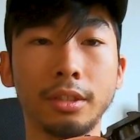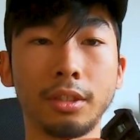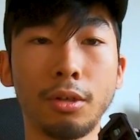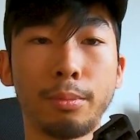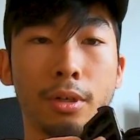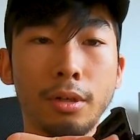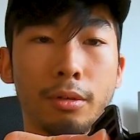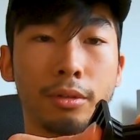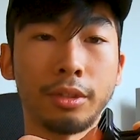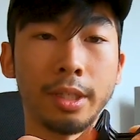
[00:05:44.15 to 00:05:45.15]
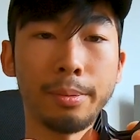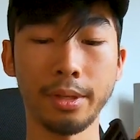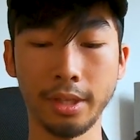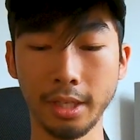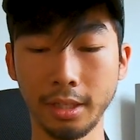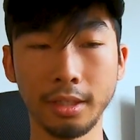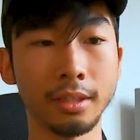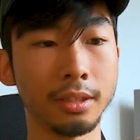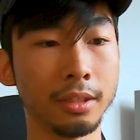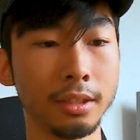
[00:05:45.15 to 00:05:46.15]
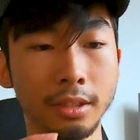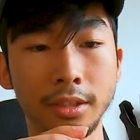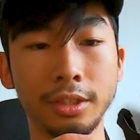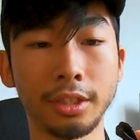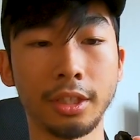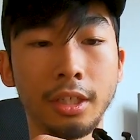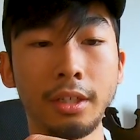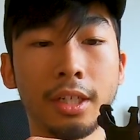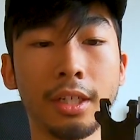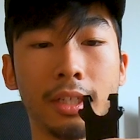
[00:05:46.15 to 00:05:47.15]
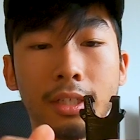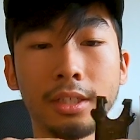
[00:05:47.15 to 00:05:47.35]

GoPro clip thing. Secure it.